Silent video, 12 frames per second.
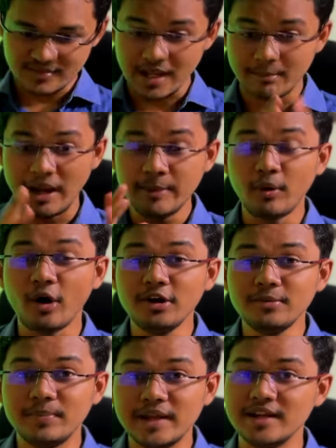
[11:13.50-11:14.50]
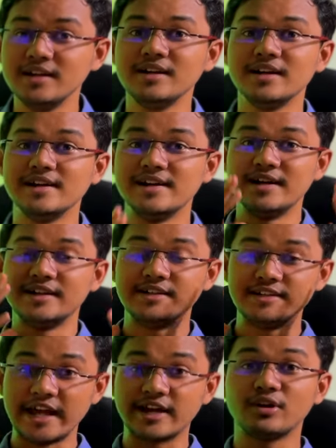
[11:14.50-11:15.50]
My point being,
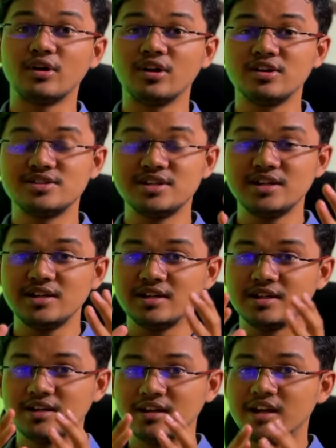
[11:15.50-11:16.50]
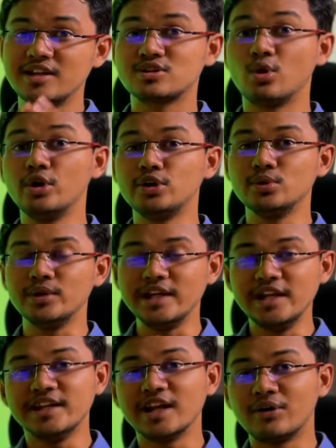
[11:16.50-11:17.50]
technology is going to
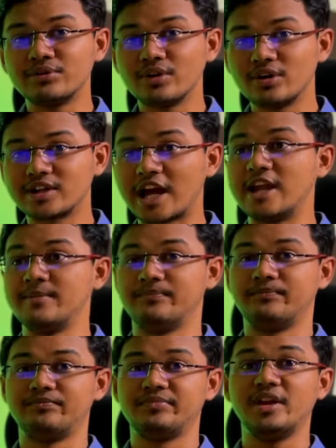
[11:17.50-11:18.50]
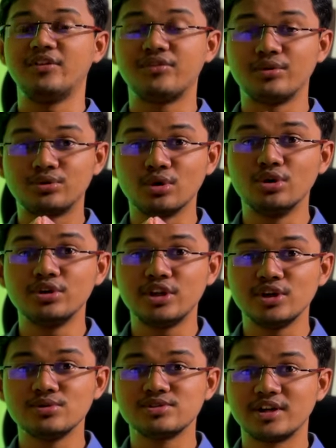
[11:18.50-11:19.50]
eat out your time if you don't
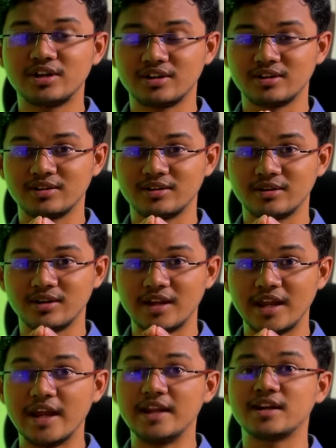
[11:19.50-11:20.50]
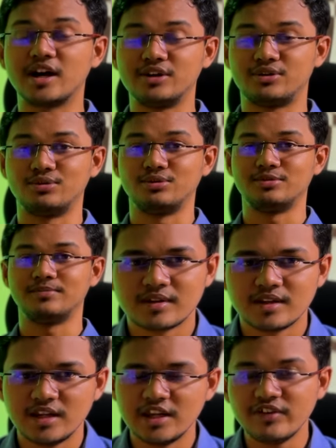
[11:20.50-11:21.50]
use it in control.
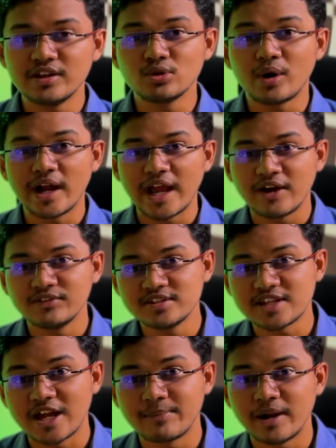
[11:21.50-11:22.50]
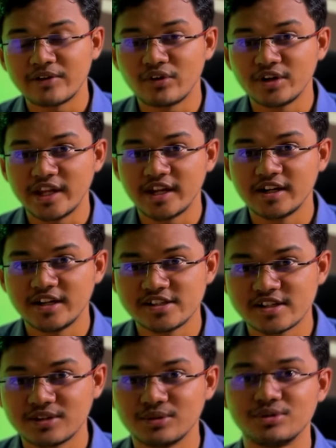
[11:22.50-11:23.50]
Even though I have this iPad for taking
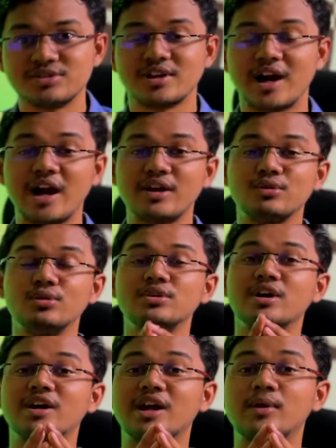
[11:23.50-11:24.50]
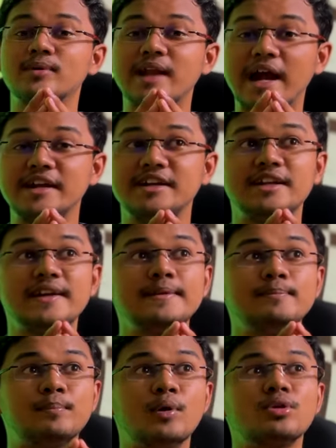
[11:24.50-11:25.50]
digital notes, I wrote around 19
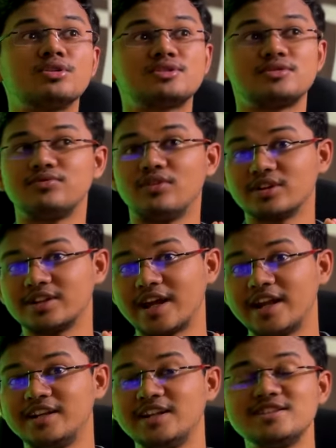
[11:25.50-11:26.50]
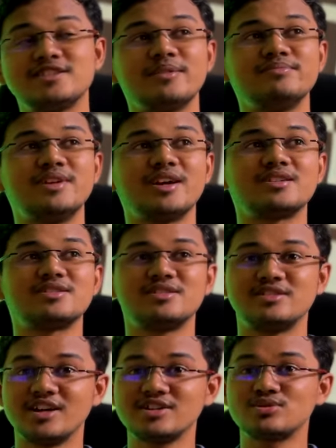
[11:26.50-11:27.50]
books for the 19 subjects
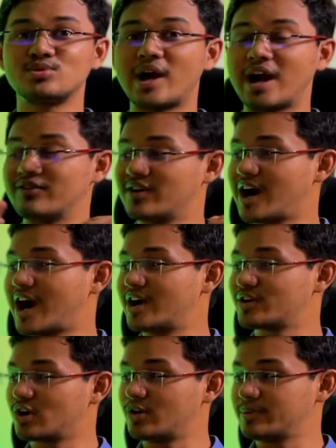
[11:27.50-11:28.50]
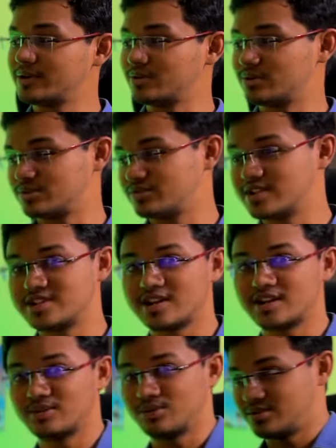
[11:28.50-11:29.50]
just to have a hard copy notes,
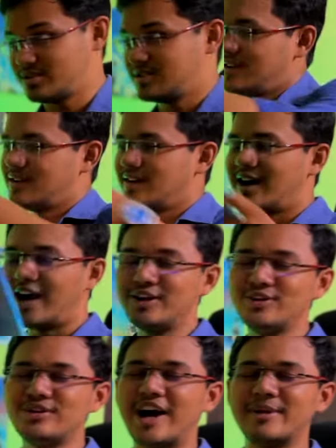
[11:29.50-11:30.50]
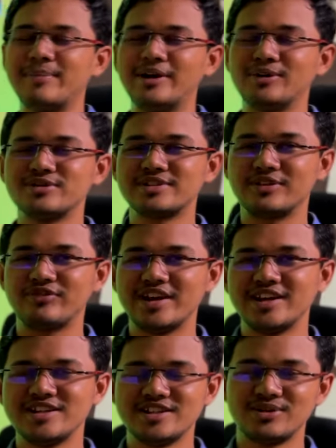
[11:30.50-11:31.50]
physical notes. I know iPad notes are
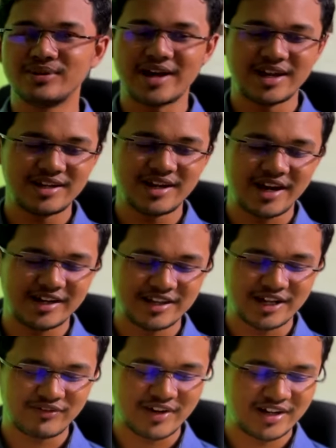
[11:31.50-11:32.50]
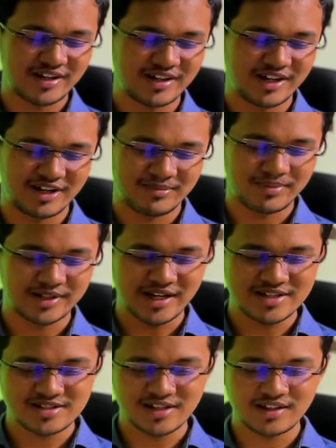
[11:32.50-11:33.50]
very easy to carry and they are very great, but I
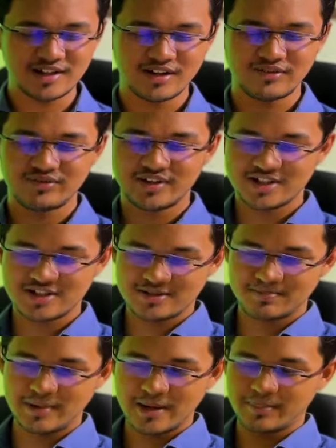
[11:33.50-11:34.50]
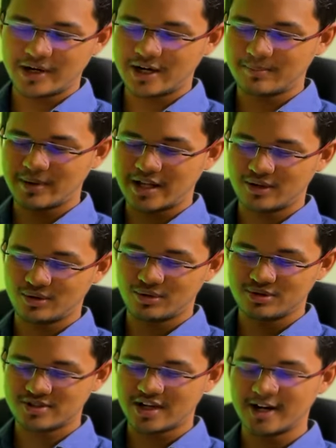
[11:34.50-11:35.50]
still love this paper and pen
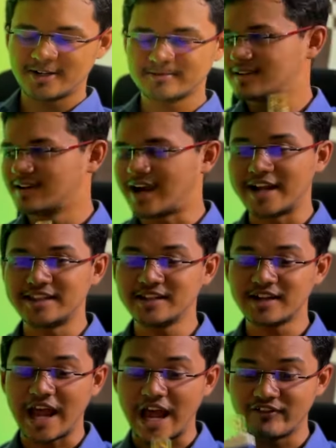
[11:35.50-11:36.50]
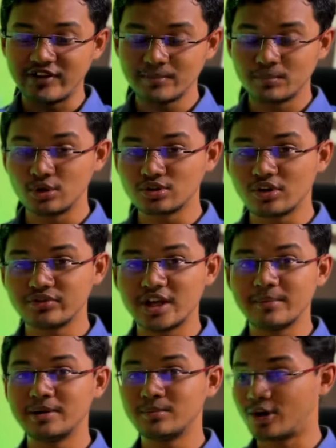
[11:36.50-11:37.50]
notes and I think having both of
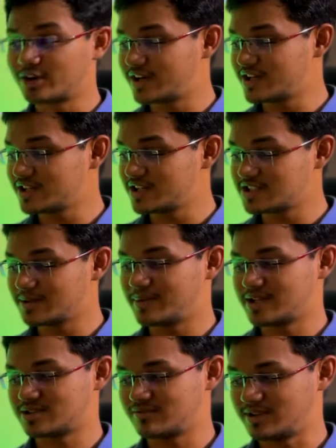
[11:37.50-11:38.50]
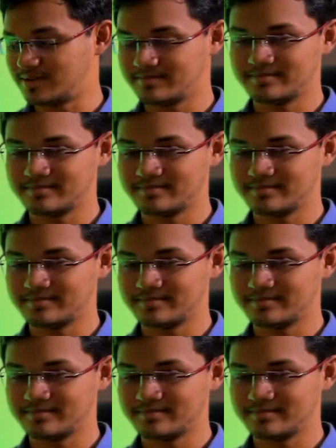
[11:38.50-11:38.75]
them in moderation is the best way.